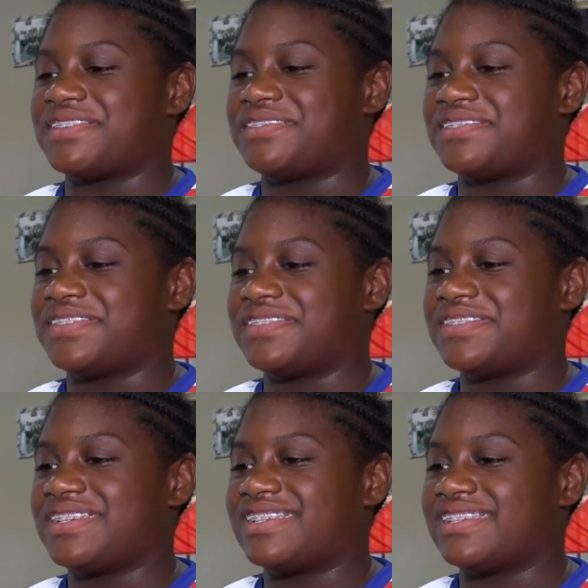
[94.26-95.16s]
The
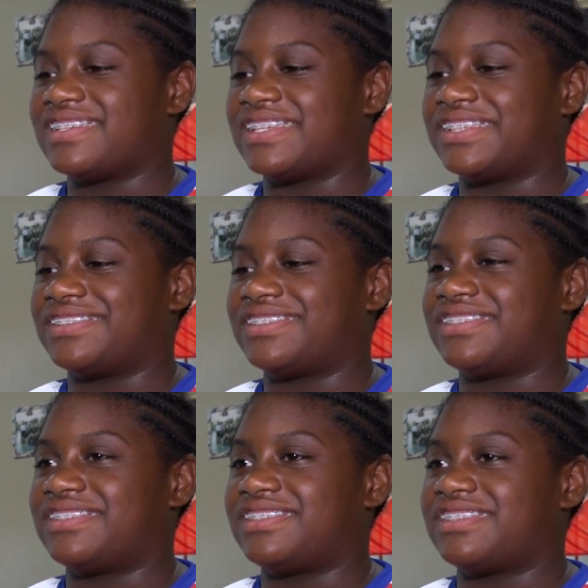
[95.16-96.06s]
food,
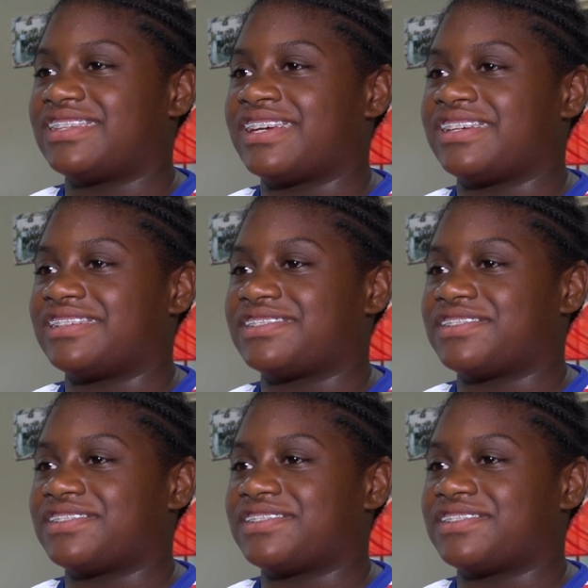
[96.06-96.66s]
it's like